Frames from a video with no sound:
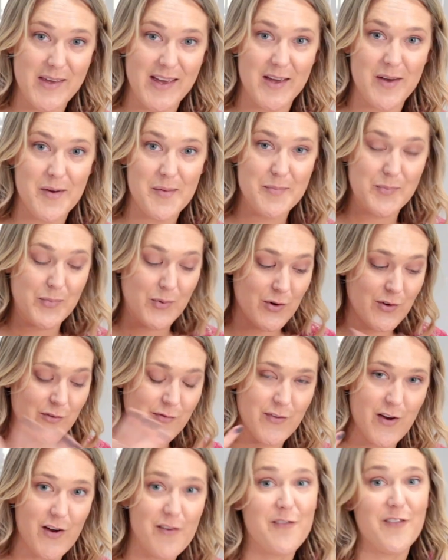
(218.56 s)
big
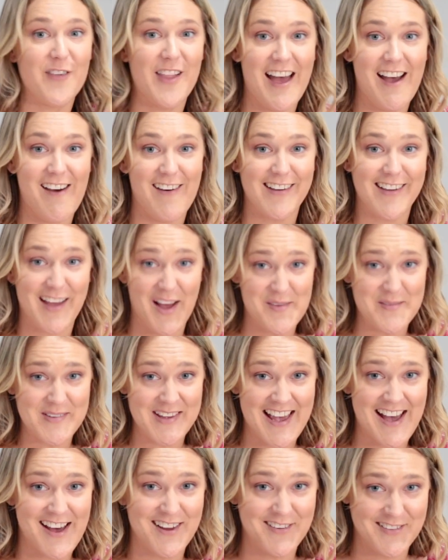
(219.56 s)
poof of flour coming
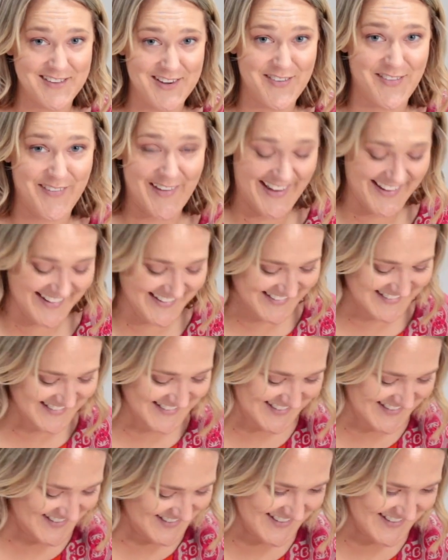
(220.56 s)
out on your face.